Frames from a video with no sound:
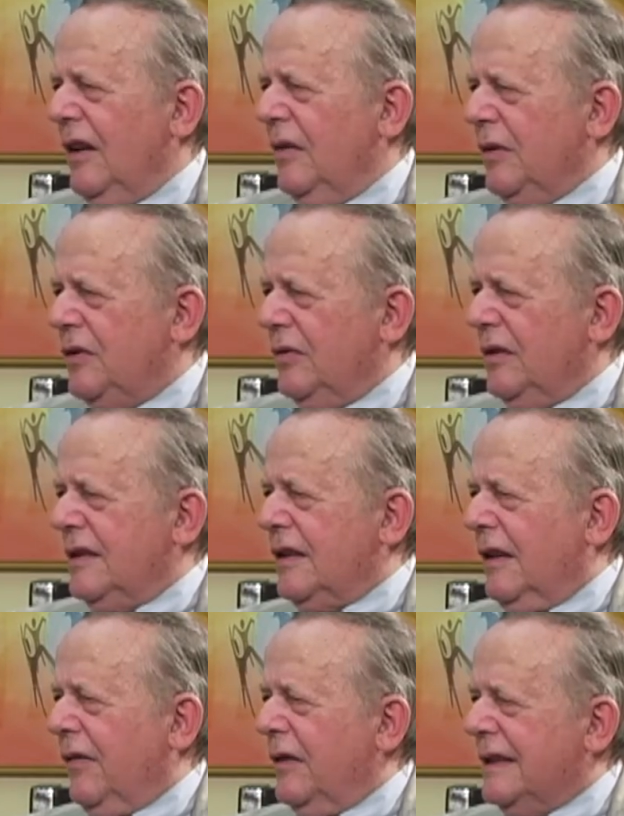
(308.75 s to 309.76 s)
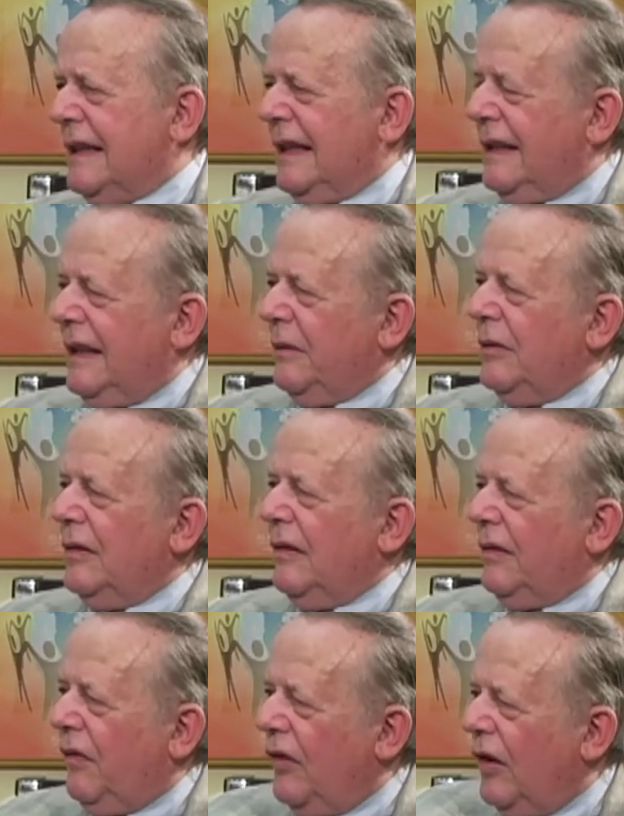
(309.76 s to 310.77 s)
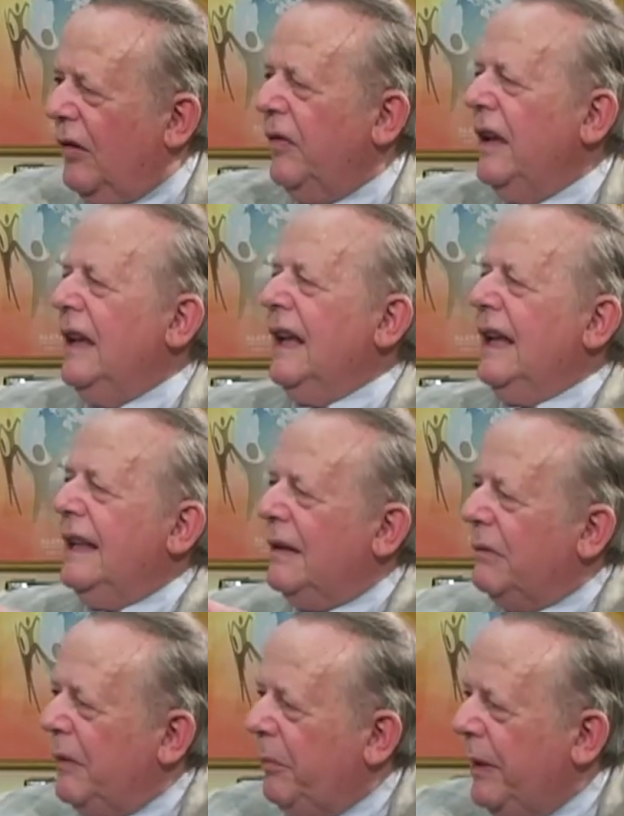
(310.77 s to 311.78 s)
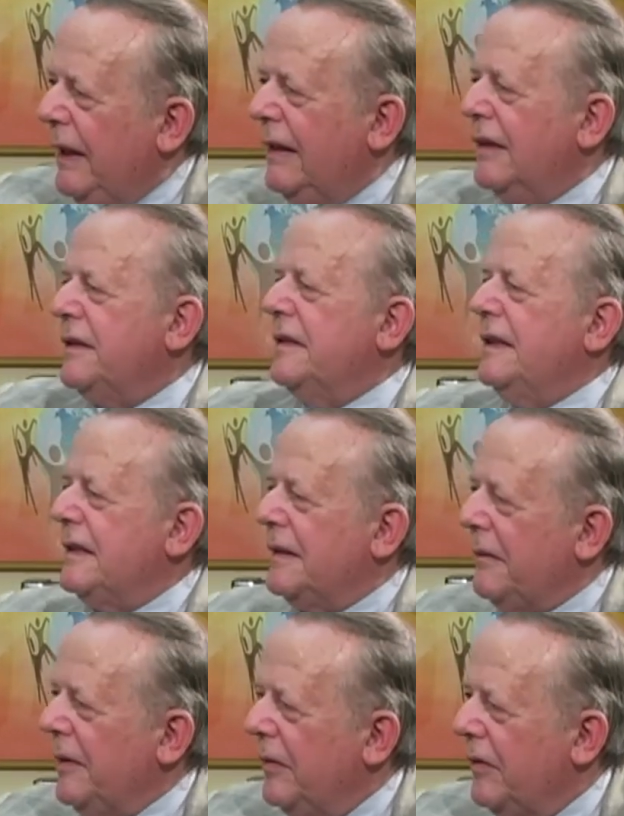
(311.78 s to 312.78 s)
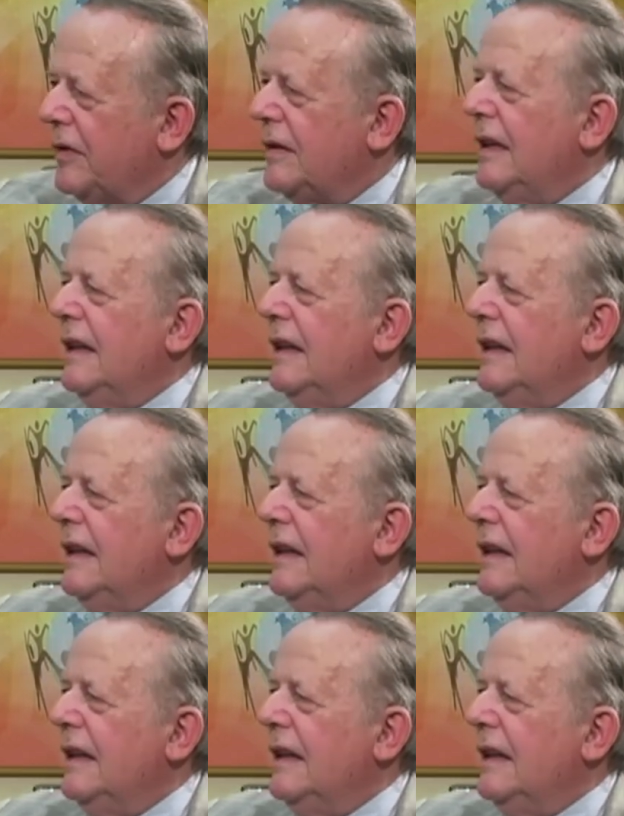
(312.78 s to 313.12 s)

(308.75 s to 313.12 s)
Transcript: What you'll discover is that they will evolve and they'll repeat their history over